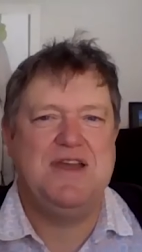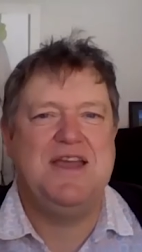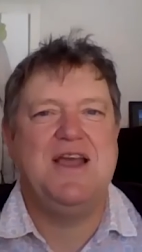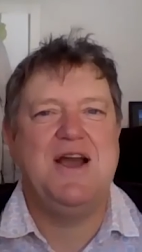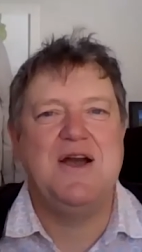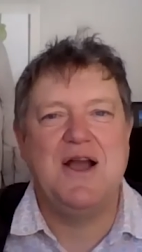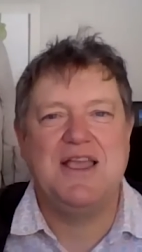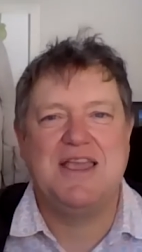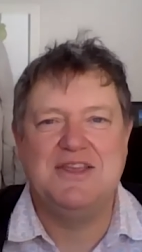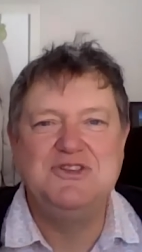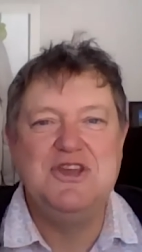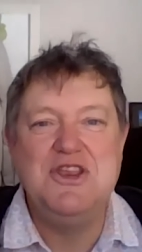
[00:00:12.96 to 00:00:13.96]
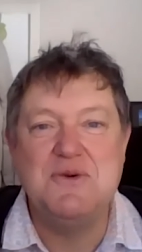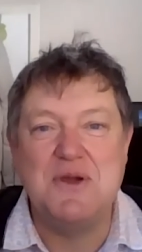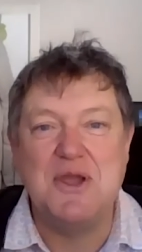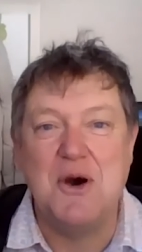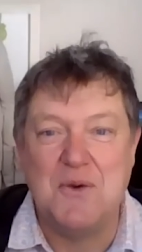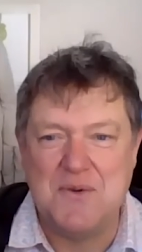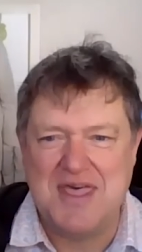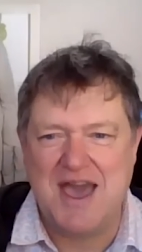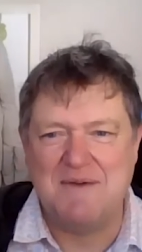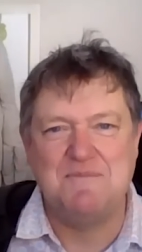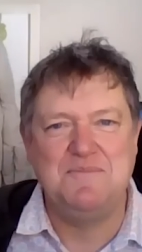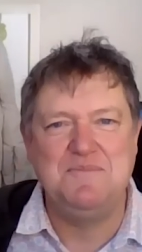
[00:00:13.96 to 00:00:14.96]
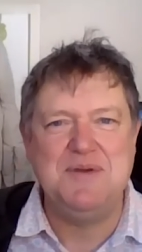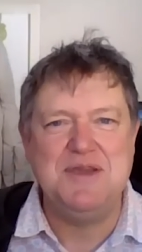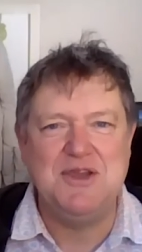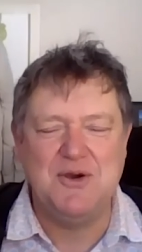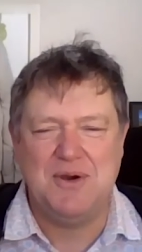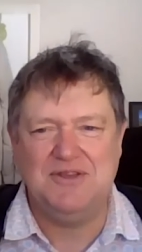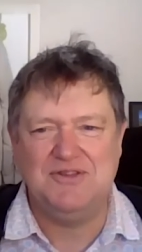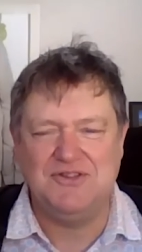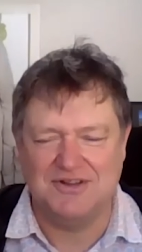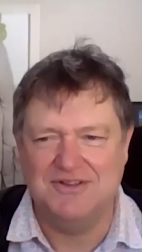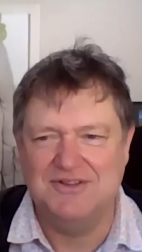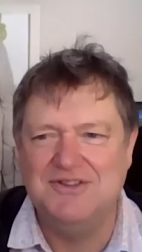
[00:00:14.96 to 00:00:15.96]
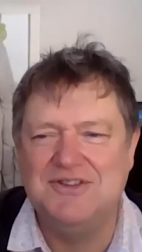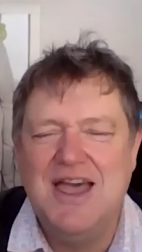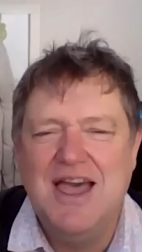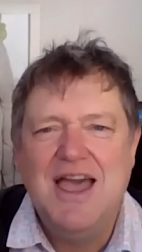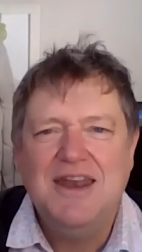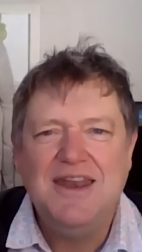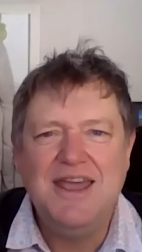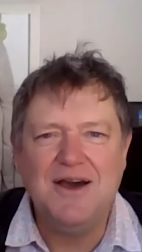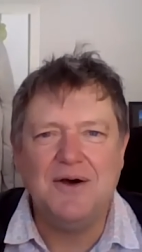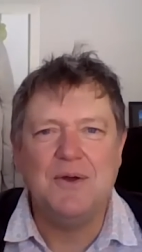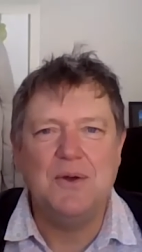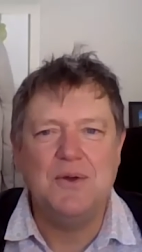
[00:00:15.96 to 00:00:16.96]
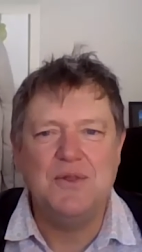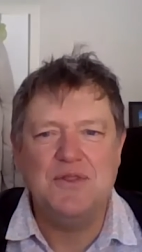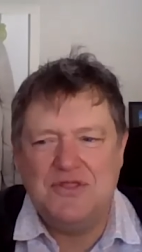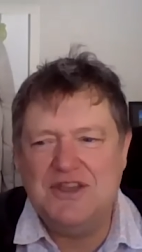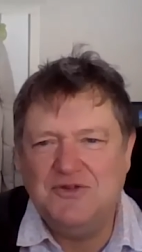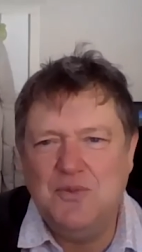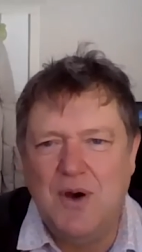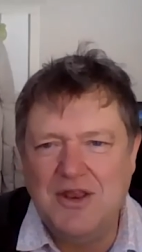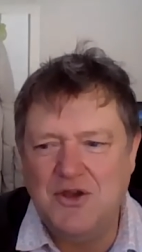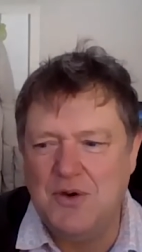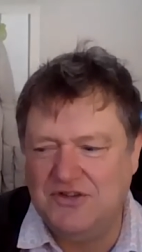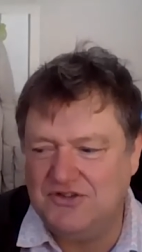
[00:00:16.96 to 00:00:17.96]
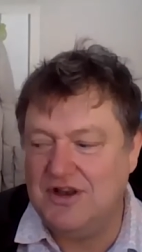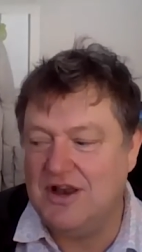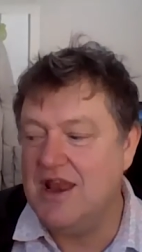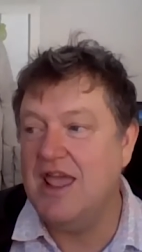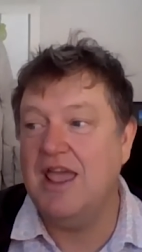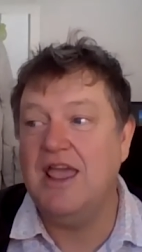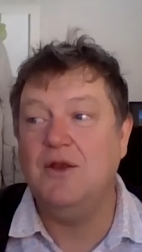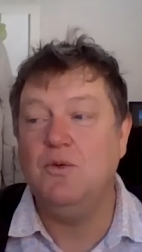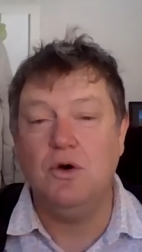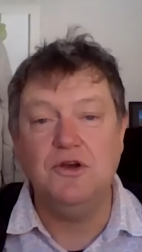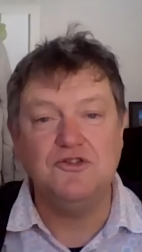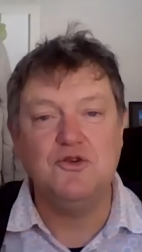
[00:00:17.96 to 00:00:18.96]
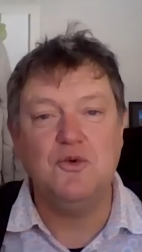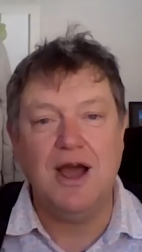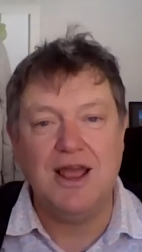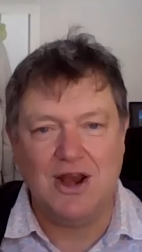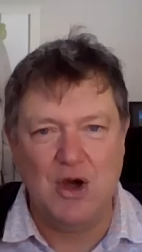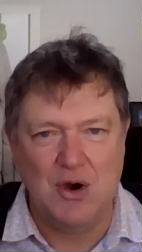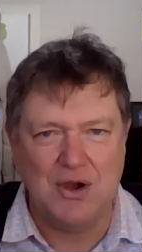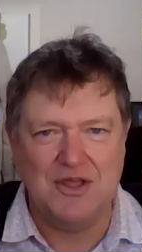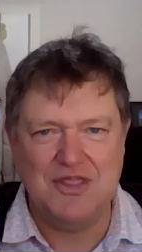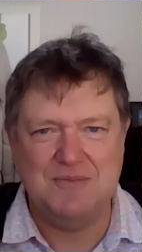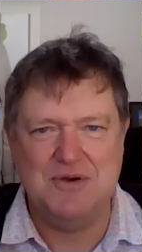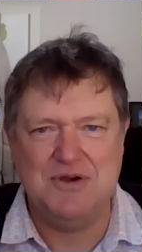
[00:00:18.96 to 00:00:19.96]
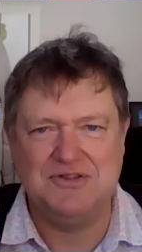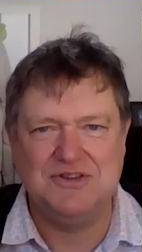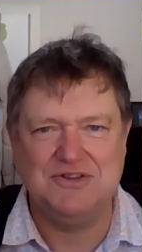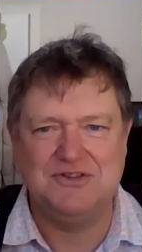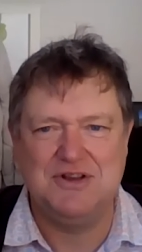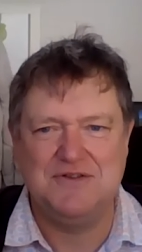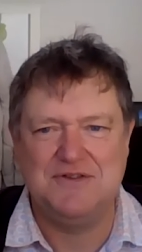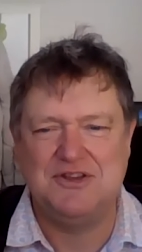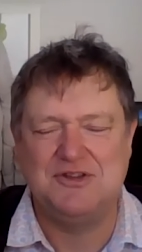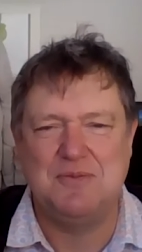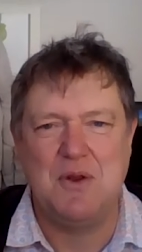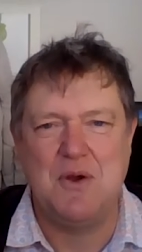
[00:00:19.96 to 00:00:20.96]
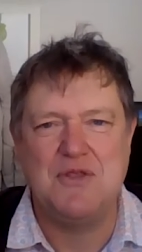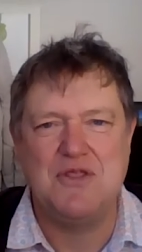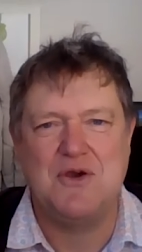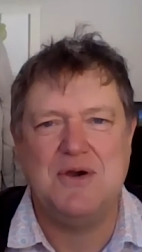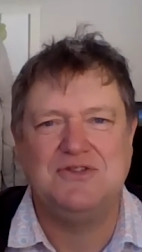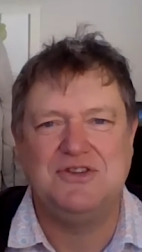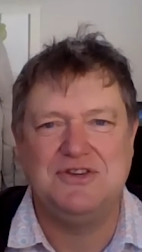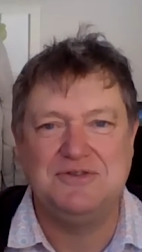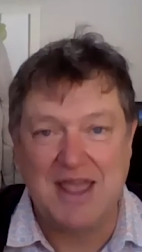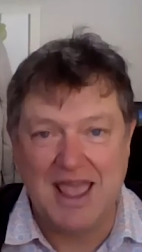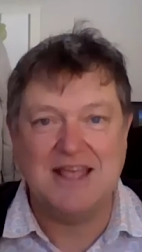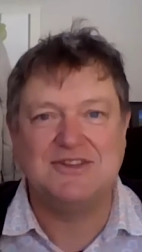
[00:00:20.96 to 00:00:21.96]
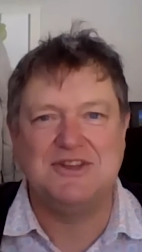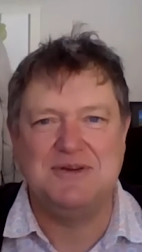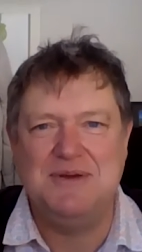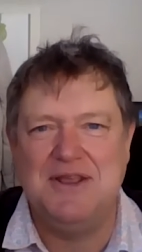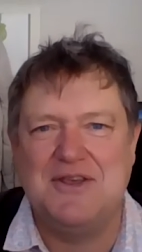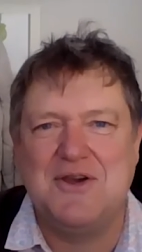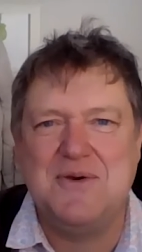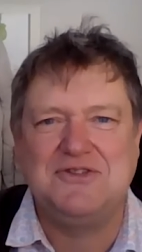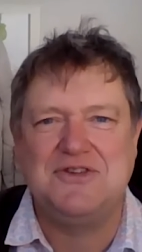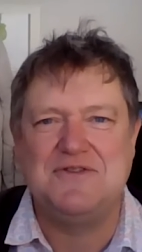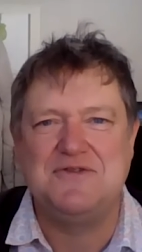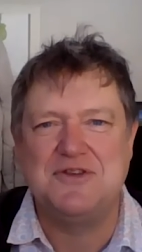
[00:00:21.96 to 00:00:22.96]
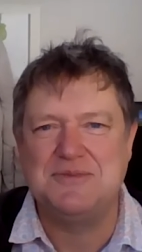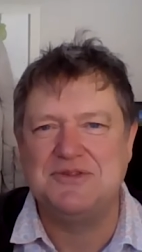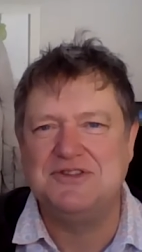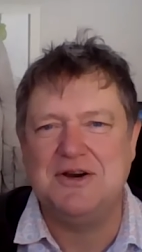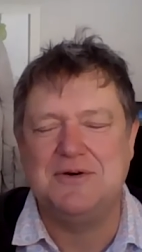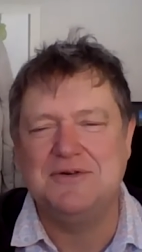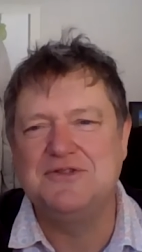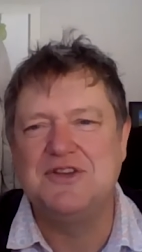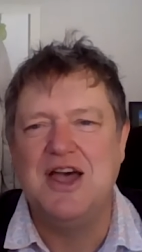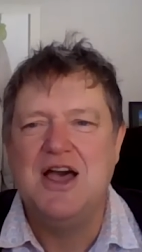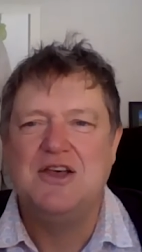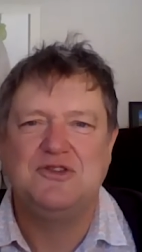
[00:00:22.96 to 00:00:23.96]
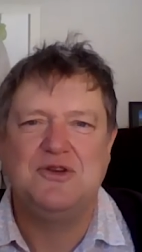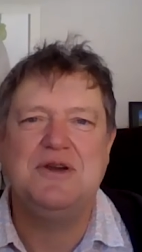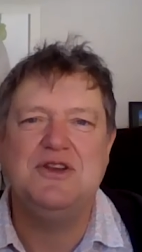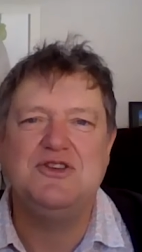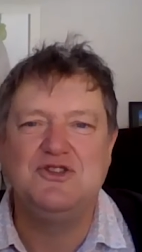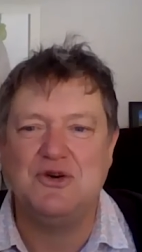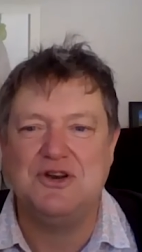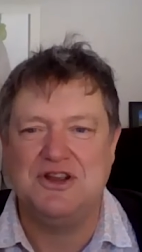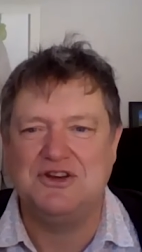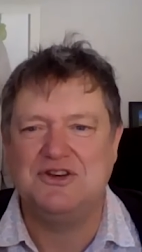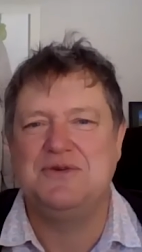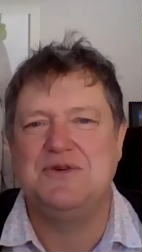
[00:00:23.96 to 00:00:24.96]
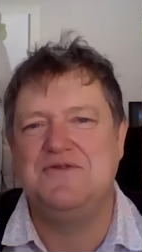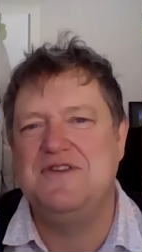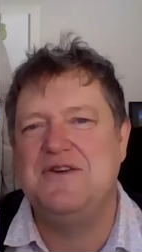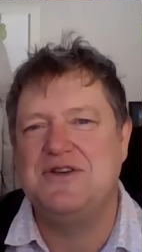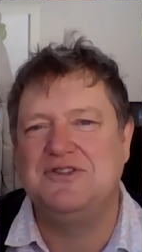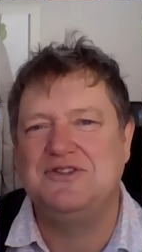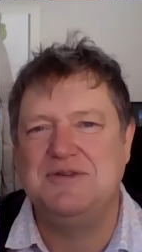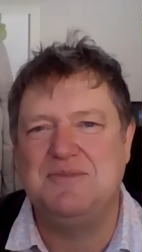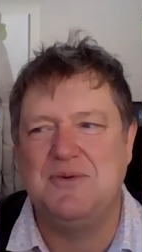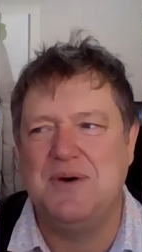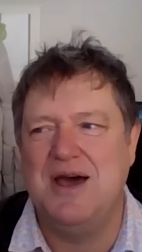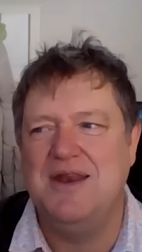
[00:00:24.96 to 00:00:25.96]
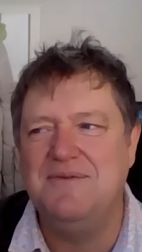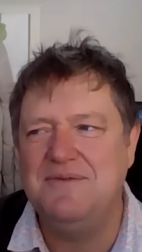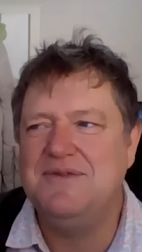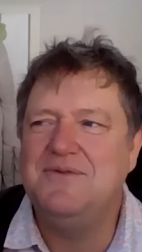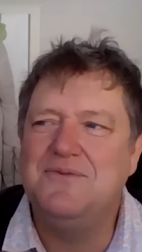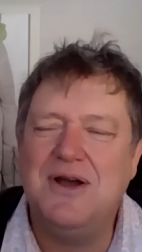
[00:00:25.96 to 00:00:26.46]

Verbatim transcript: We're continuing on with our big questions. Now, there's one question. It was quite long, and the person sort of exploring the question answered a bit of the question for themselves. So I'm going to shorten it to a very simple one.